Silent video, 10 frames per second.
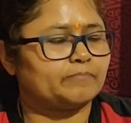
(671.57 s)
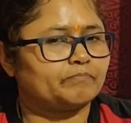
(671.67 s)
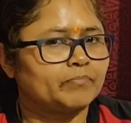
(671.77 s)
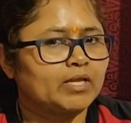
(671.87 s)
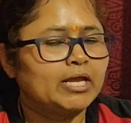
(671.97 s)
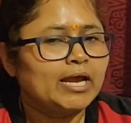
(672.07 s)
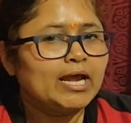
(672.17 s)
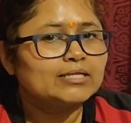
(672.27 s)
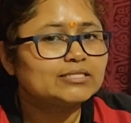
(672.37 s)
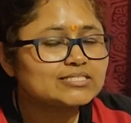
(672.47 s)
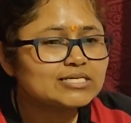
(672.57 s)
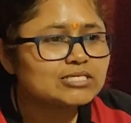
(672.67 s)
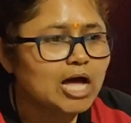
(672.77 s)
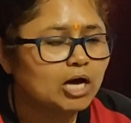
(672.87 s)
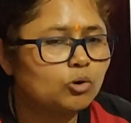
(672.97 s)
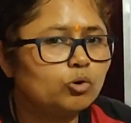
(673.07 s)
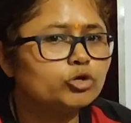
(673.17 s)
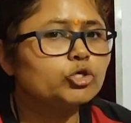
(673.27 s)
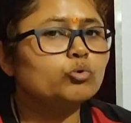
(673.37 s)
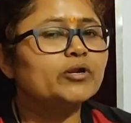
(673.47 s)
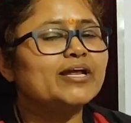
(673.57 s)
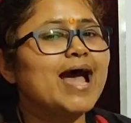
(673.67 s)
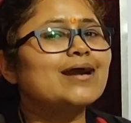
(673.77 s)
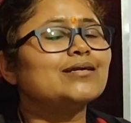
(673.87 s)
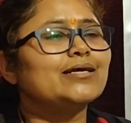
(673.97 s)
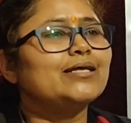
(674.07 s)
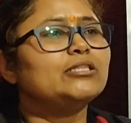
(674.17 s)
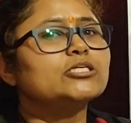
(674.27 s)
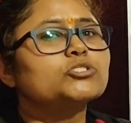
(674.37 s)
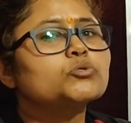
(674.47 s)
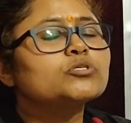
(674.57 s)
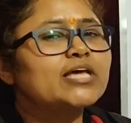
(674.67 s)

This is how you react in the society.